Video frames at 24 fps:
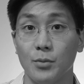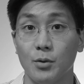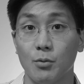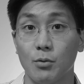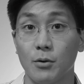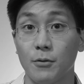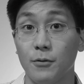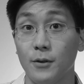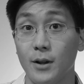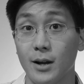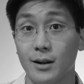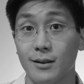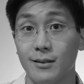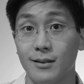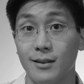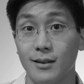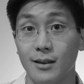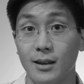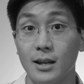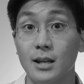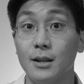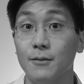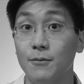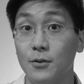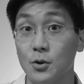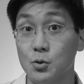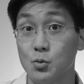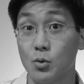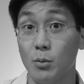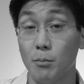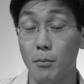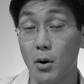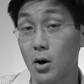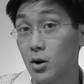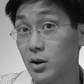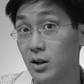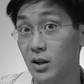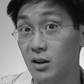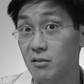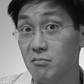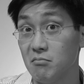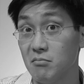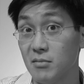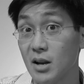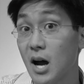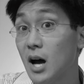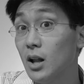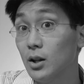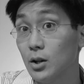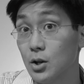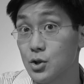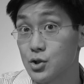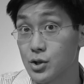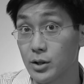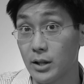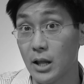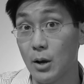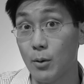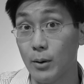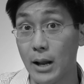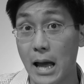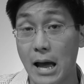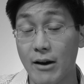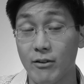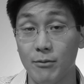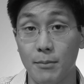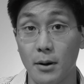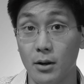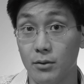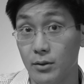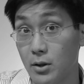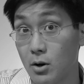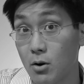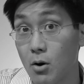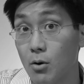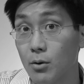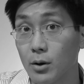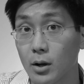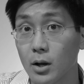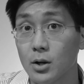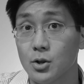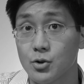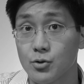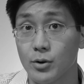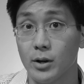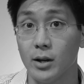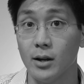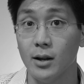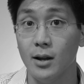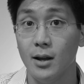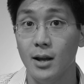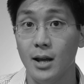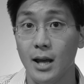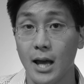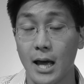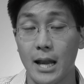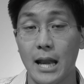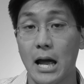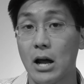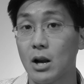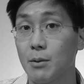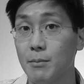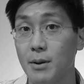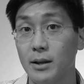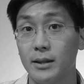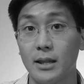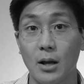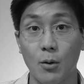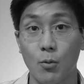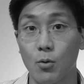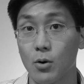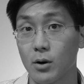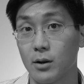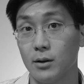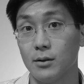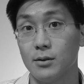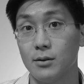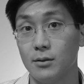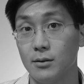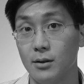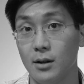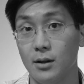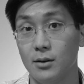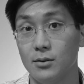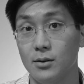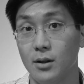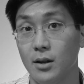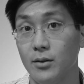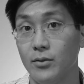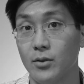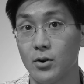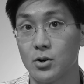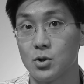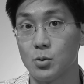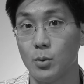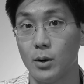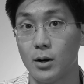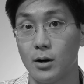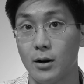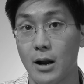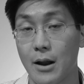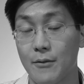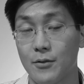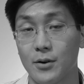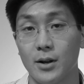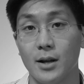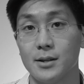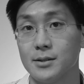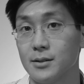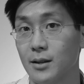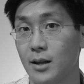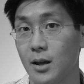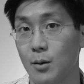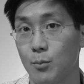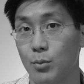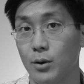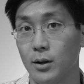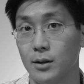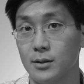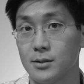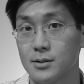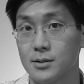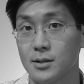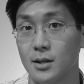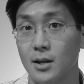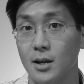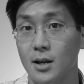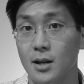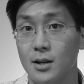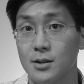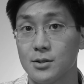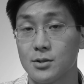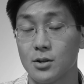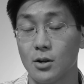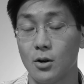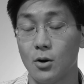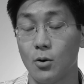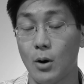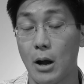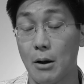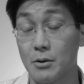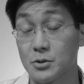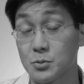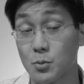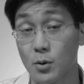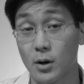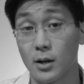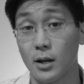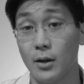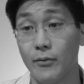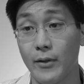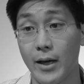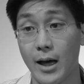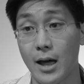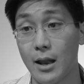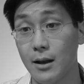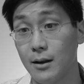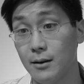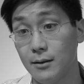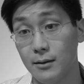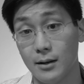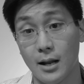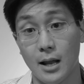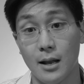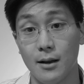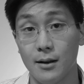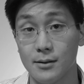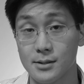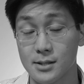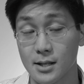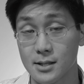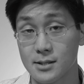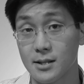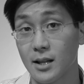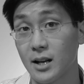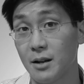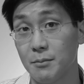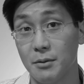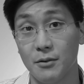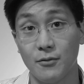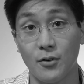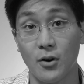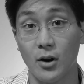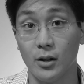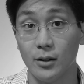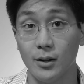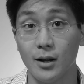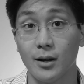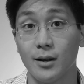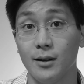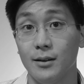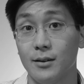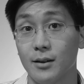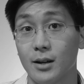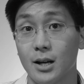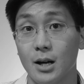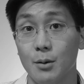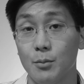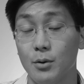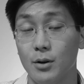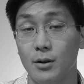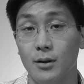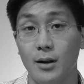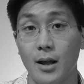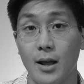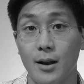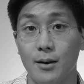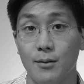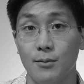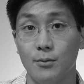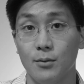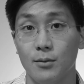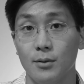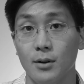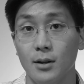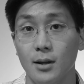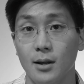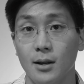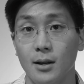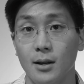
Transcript: reflect the individual market knowledge that they would have about their own country and how to make that work in their Twitter advertising campaigns. So I was working on that, and since then I've been very lucky to come and